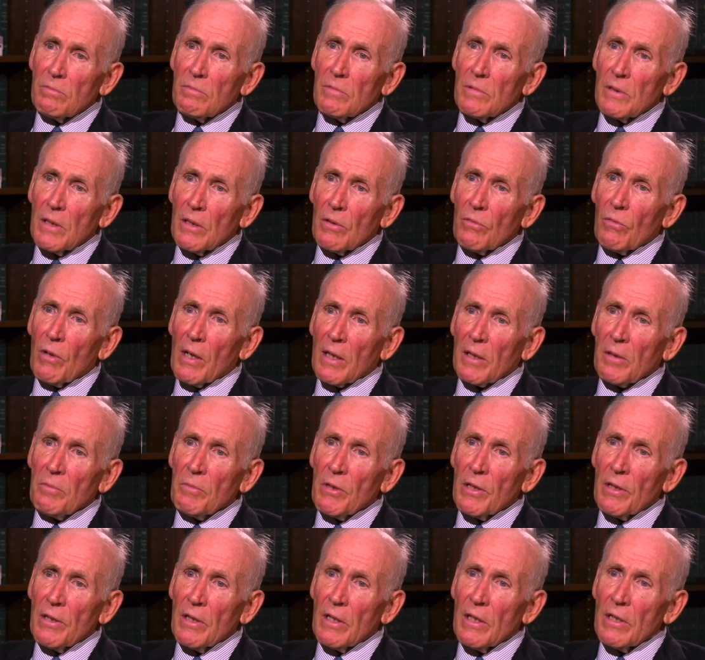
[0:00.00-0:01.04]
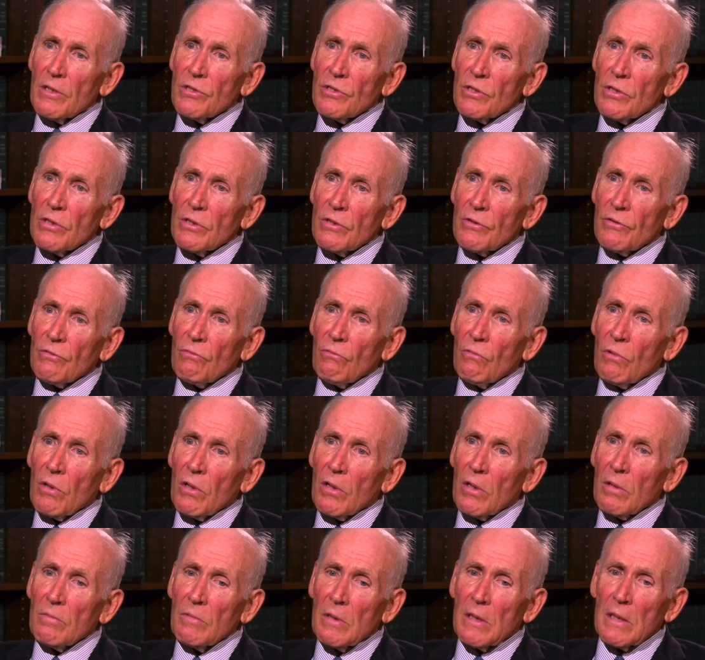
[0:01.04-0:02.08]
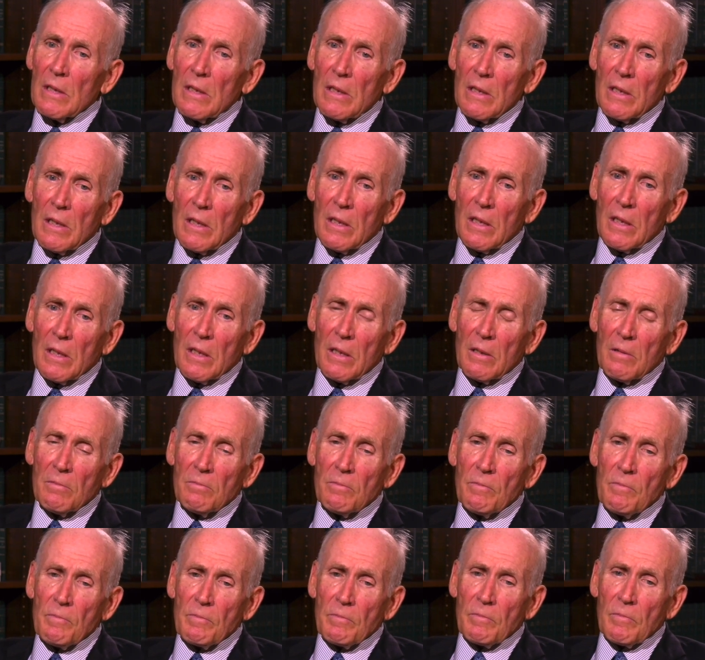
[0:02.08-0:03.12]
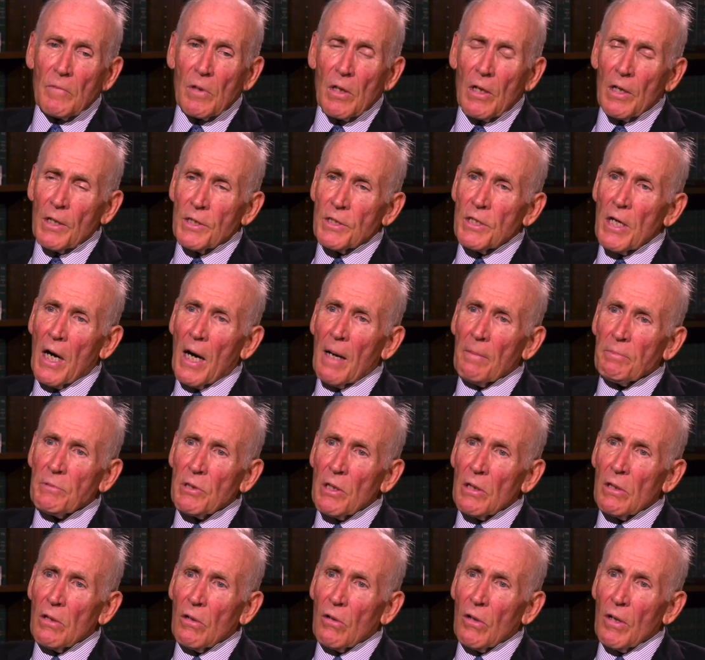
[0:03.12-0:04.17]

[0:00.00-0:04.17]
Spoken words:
recommendations were adopted or